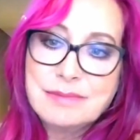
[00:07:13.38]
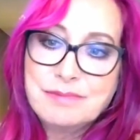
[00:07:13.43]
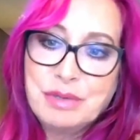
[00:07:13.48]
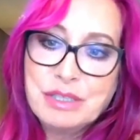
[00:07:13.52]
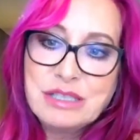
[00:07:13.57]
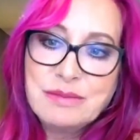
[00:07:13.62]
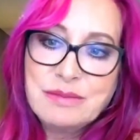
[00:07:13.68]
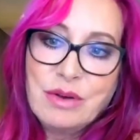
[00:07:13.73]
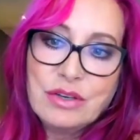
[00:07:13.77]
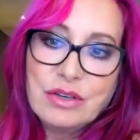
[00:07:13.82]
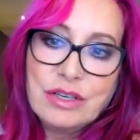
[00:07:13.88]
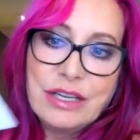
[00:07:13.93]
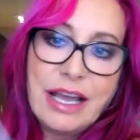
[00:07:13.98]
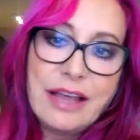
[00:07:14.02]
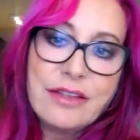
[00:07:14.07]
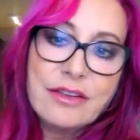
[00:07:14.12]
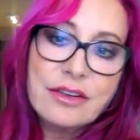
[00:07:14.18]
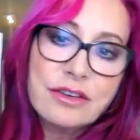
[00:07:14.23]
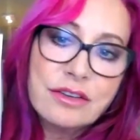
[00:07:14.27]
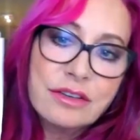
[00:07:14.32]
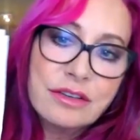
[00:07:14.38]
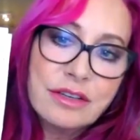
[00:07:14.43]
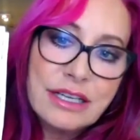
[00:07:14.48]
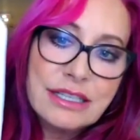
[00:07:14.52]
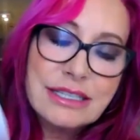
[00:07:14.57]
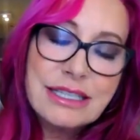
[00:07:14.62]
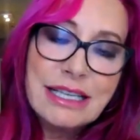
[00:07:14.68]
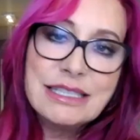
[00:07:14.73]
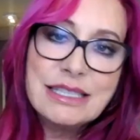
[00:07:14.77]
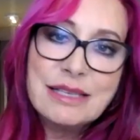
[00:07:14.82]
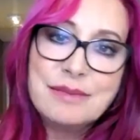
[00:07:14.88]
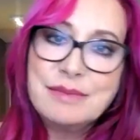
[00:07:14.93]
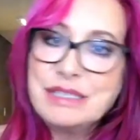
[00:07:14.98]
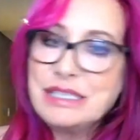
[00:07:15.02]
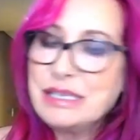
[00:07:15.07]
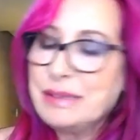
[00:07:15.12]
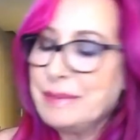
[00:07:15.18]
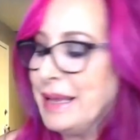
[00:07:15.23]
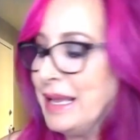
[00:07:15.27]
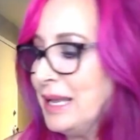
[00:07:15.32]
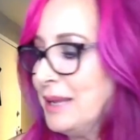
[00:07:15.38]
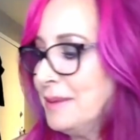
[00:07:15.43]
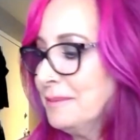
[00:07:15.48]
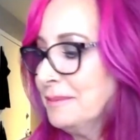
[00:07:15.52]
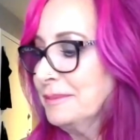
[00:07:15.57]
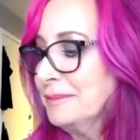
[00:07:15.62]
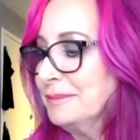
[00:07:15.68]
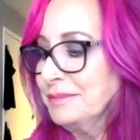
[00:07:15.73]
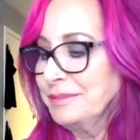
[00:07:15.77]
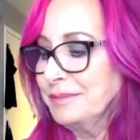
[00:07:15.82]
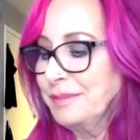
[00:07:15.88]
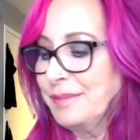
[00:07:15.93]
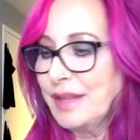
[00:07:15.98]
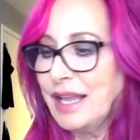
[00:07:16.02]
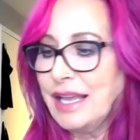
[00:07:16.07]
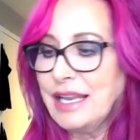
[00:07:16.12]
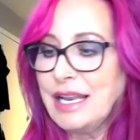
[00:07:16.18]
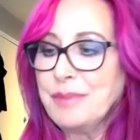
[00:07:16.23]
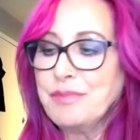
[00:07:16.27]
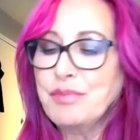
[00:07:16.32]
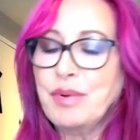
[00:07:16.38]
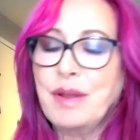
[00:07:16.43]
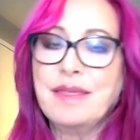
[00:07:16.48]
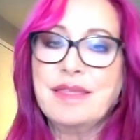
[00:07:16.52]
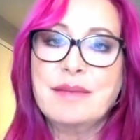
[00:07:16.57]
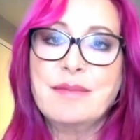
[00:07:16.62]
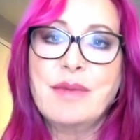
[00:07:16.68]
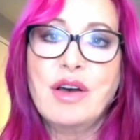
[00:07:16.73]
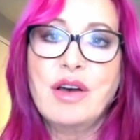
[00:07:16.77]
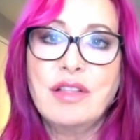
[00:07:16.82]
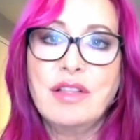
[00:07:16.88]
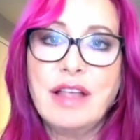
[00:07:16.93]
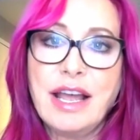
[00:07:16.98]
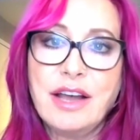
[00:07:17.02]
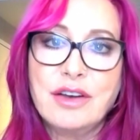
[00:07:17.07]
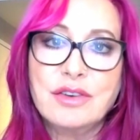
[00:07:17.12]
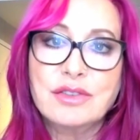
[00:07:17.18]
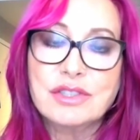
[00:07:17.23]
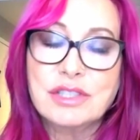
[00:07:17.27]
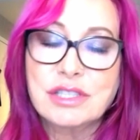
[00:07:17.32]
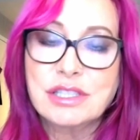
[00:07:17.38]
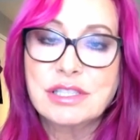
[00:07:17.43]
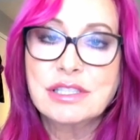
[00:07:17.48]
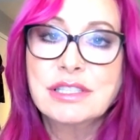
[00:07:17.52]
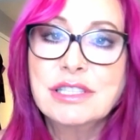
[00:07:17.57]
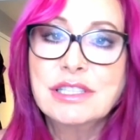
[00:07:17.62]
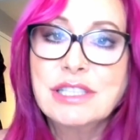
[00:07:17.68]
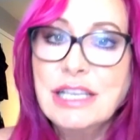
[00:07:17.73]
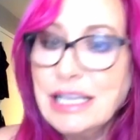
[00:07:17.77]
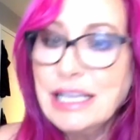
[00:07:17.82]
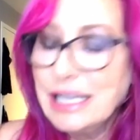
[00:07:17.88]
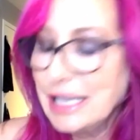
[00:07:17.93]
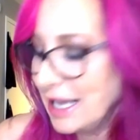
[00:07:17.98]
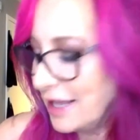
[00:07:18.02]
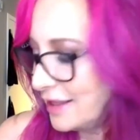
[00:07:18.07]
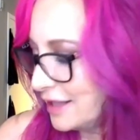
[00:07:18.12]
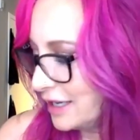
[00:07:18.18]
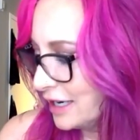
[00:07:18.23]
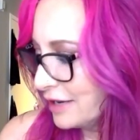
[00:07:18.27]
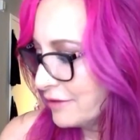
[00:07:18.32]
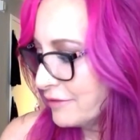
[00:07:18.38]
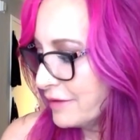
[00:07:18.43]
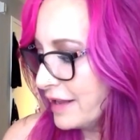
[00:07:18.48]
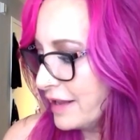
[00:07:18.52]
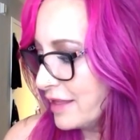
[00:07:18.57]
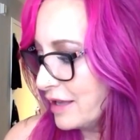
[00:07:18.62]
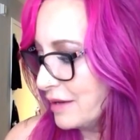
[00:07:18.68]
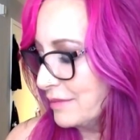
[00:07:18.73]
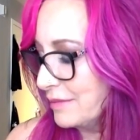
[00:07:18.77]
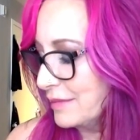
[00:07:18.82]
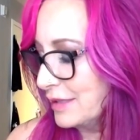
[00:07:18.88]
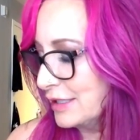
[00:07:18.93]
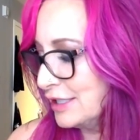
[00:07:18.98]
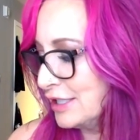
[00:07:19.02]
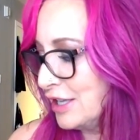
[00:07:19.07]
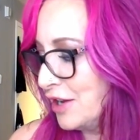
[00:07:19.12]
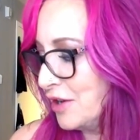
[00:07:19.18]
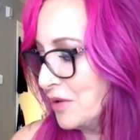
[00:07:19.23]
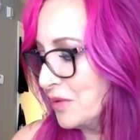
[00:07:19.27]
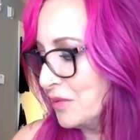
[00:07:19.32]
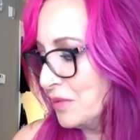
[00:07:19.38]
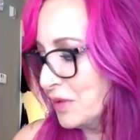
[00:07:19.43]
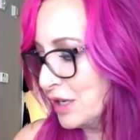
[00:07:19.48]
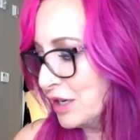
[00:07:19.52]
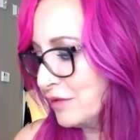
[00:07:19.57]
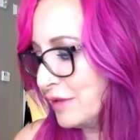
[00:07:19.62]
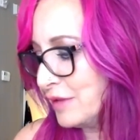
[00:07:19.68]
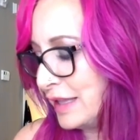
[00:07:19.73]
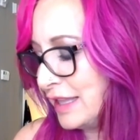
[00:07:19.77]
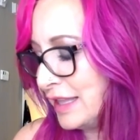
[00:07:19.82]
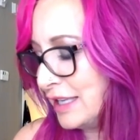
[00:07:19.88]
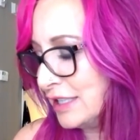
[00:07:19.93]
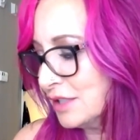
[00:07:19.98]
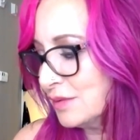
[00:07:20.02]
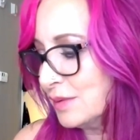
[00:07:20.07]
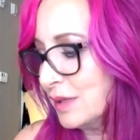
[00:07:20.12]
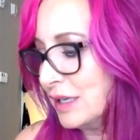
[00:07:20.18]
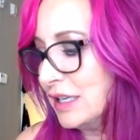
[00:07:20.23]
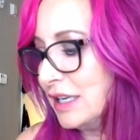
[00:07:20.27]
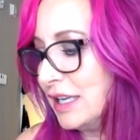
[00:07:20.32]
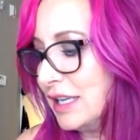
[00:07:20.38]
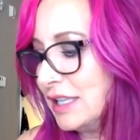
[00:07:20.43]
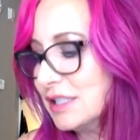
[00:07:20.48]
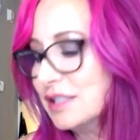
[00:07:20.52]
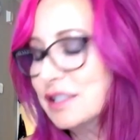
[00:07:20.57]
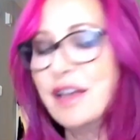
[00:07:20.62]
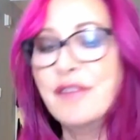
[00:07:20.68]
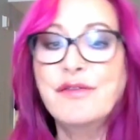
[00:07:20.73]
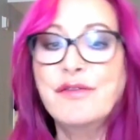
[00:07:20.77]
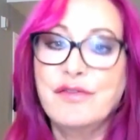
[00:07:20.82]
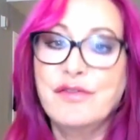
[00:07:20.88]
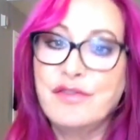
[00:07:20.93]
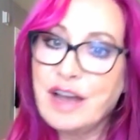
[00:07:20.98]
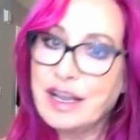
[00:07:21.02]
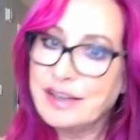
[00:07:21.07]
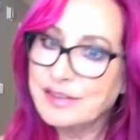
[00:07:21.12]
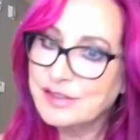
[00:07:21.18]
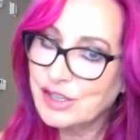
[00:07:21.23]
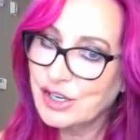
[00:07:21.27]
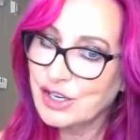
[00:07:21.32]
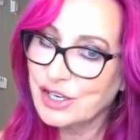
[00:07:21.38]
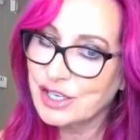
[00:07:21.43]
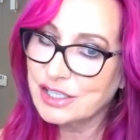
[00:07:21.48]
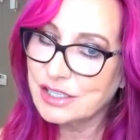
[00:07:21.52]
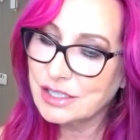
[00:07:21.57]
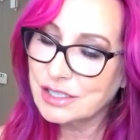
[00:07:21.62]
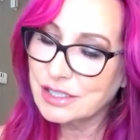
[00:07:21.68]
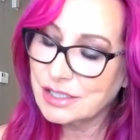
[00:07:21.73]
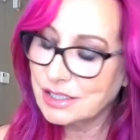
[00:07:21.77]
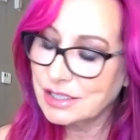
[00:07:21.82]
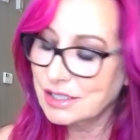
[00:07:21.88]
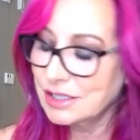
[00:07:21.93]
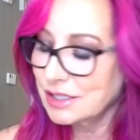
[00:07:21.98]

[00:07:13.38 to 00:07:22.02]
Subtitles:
puts them all together and sends them to me. And I print them all out. And then I read them. So we're going to read this one. It's 5 stars. It